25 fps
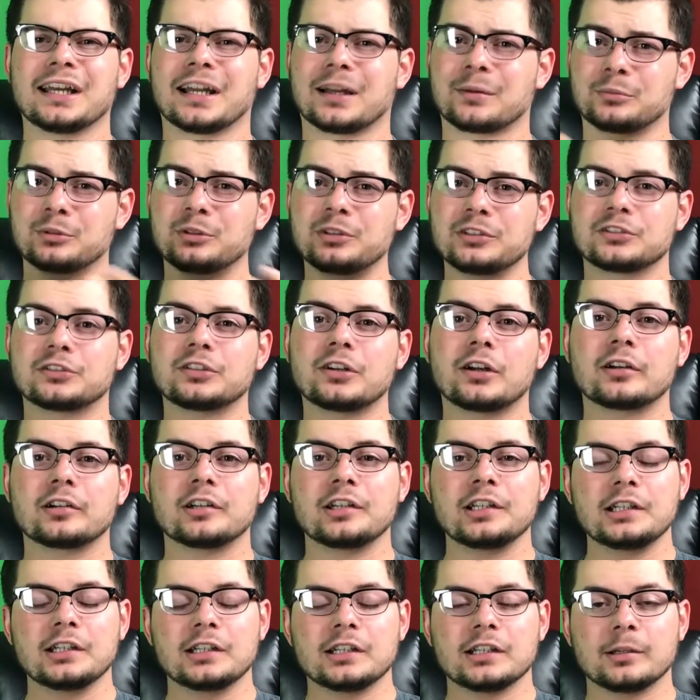I'm really
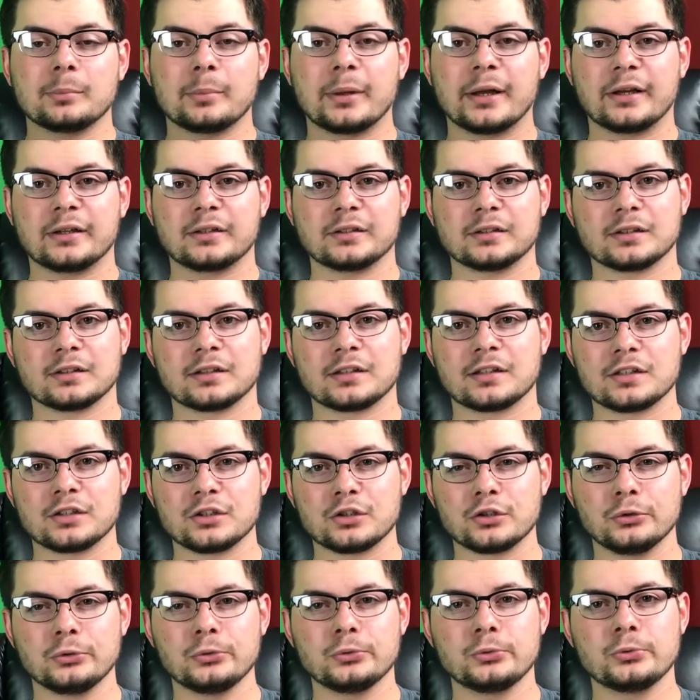sorry about the
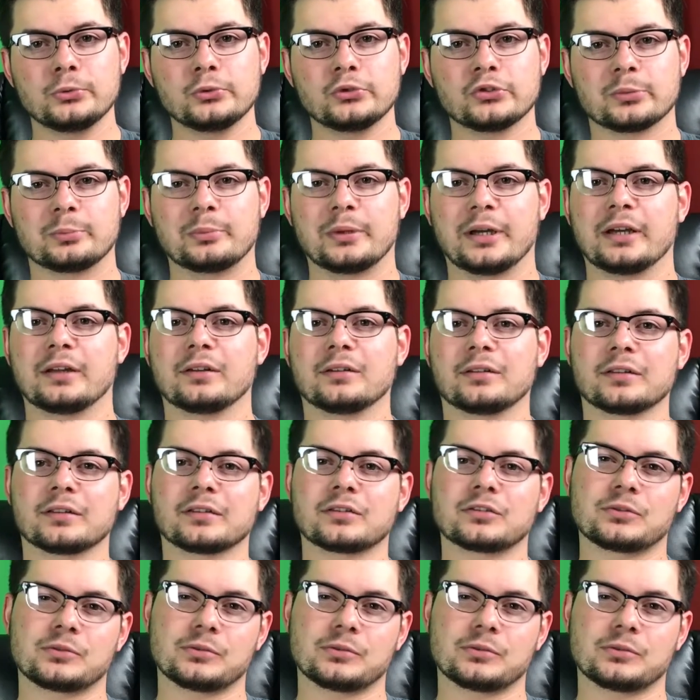news about